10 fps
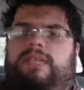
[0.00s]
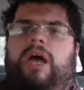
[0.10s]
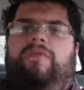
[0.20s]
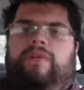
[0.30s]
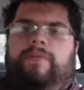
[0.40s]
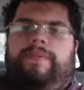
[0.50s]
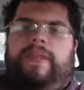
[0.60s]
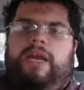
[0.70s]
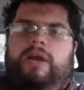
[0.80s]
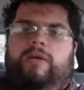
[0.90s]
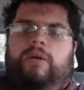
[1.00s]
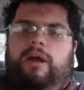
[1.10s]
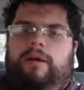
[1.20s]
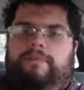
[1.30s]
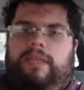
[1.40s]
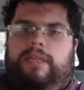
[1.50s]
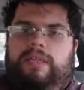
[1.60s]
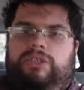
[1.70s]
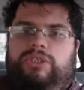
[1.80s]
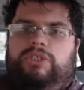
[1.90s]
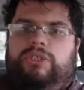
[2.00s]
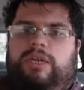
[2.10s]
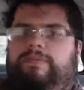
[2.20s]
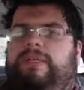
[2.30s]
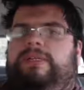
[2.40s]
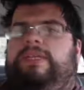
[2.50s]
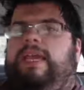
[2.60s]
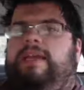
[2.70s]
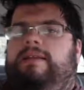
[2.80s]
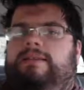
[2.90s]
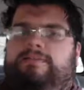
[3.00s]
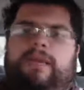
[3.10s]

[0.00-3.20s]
tell from there, and then just look up these games.